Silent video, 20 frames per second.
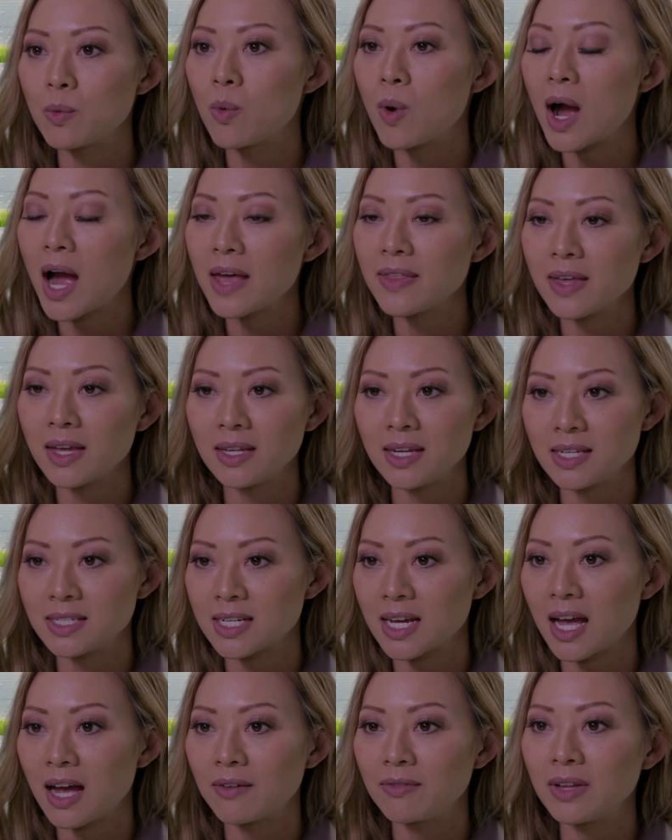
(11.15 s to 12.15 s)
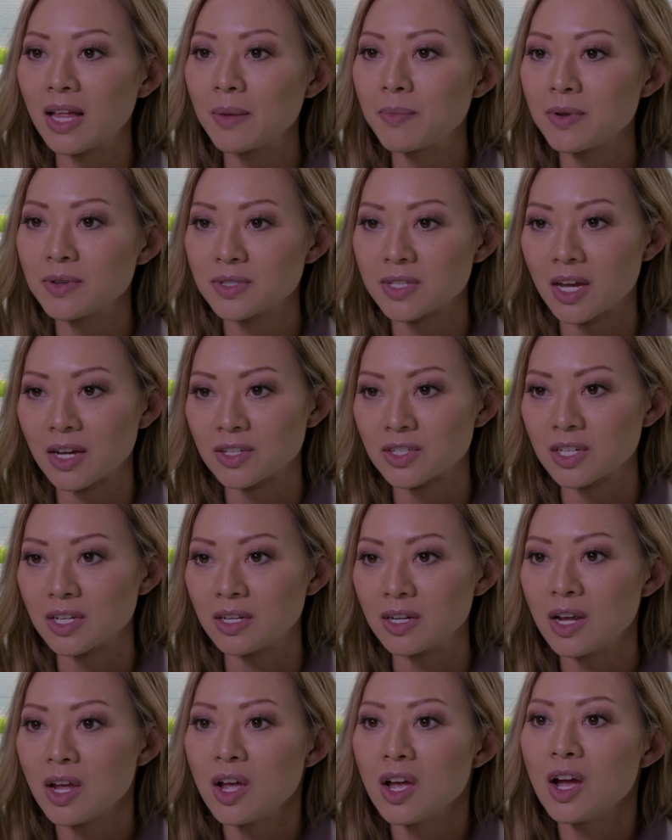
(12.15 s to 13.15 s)
why they need to have
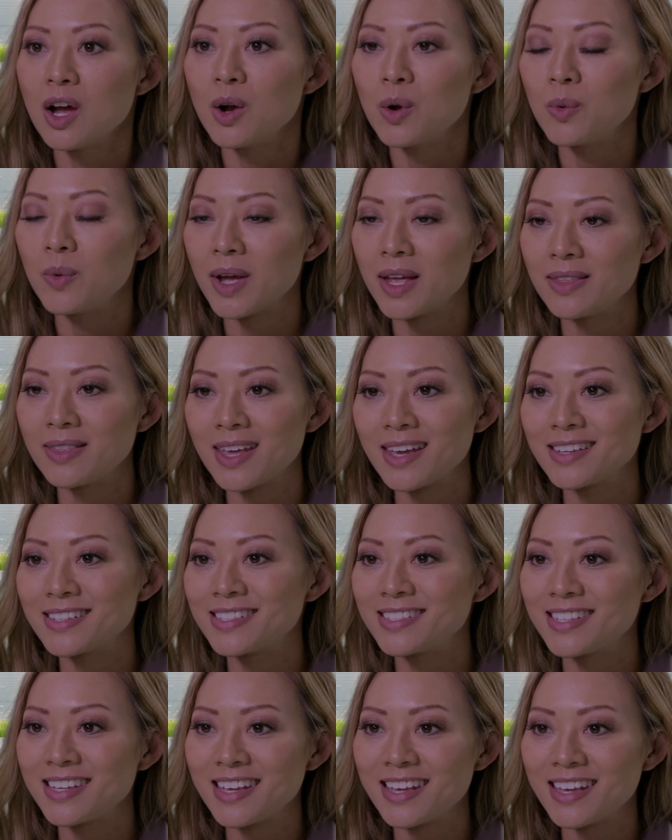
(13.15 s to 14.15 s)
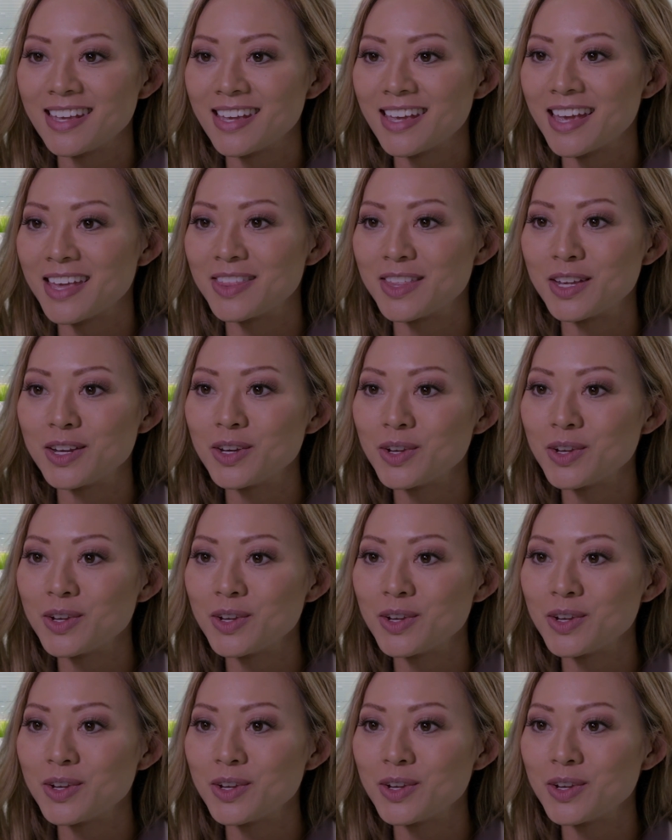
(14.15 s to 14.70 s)
liposuction when they see in the